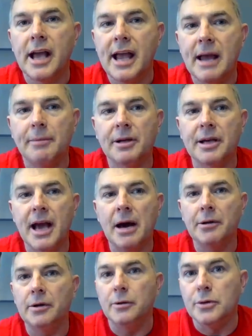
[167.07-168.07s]
Camden
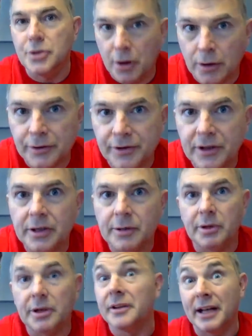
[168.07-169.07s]
County, New
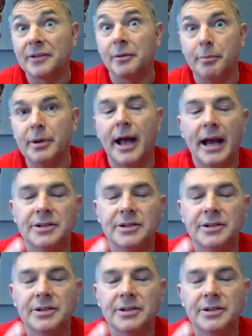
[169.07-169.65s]
Jersey, because that's a big,